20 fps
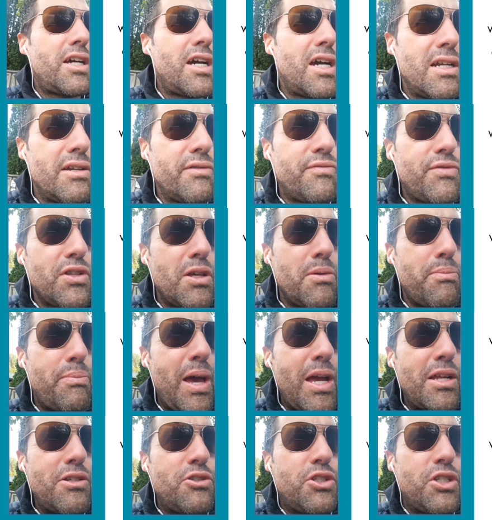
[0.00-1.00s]
on it for the
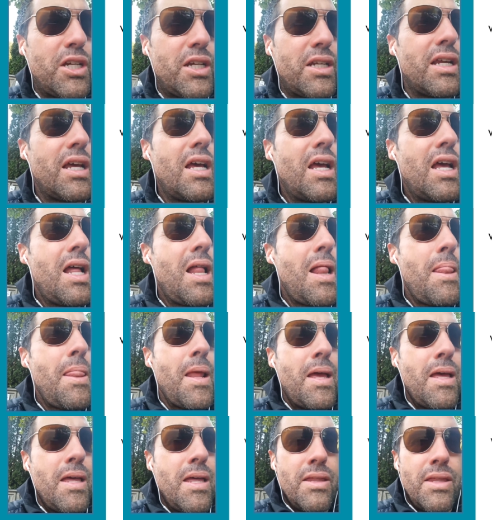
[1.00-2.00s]
pension.
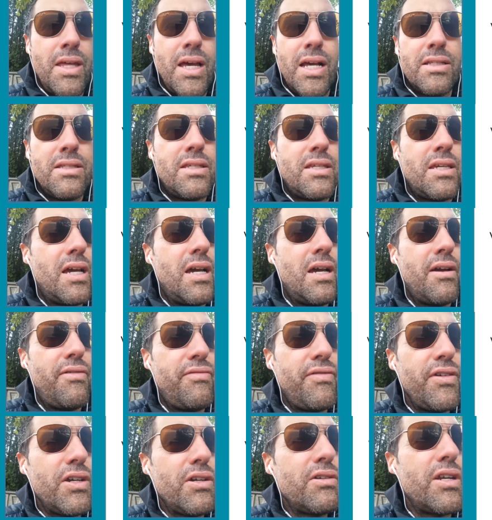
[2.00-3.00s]
That's
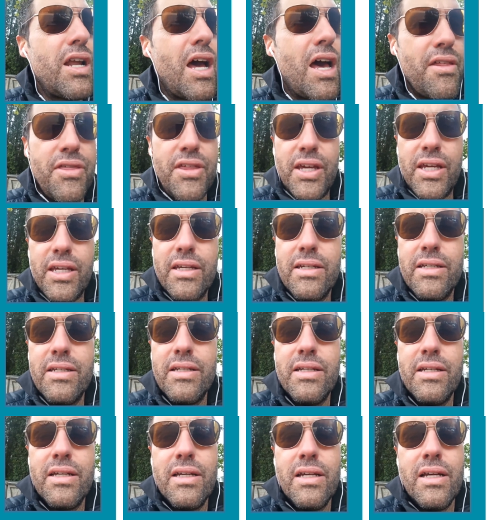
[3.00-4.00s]
fear nothing
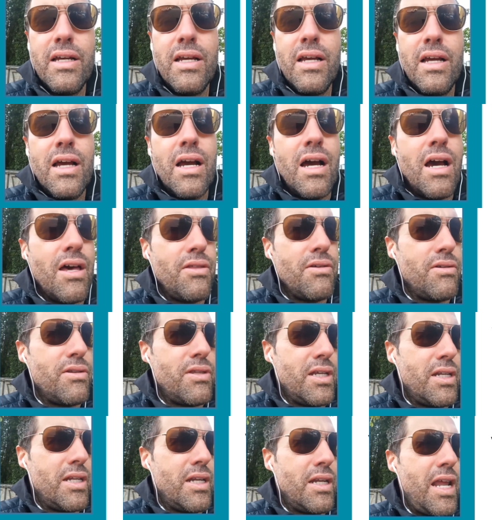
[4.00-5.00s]
other
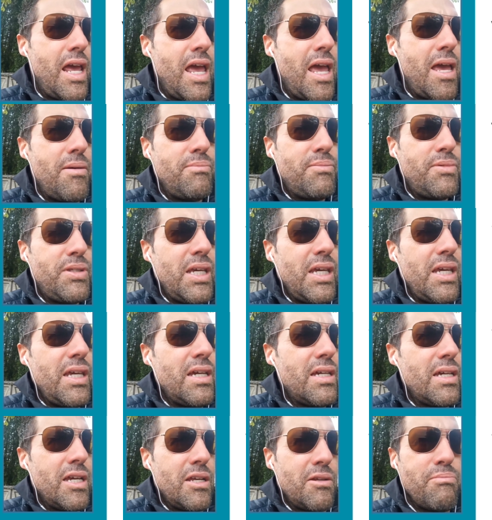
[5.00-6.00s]
than an empty
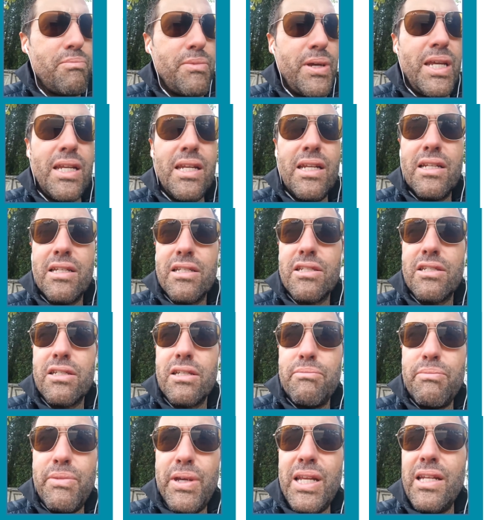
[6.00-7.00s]
and meaningless,
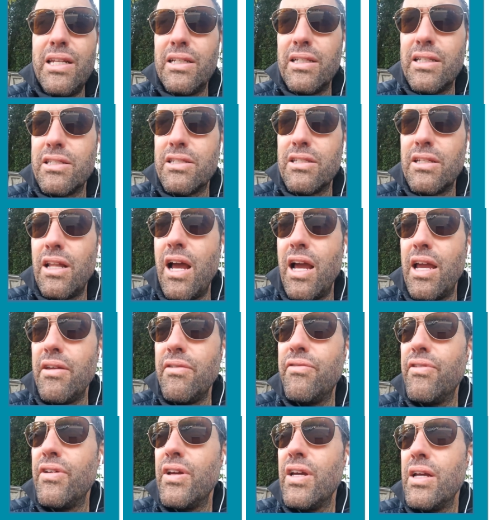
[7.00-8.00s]
meaningless
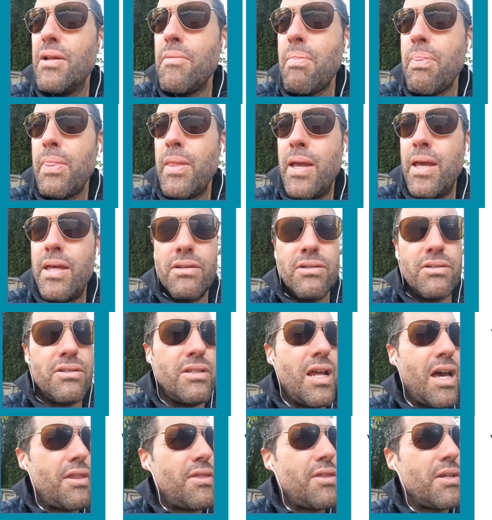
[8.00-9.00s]
life. And there's
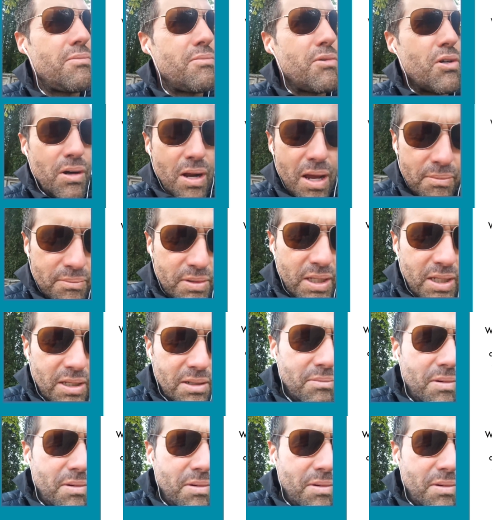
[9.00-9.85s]
nothing more empty, in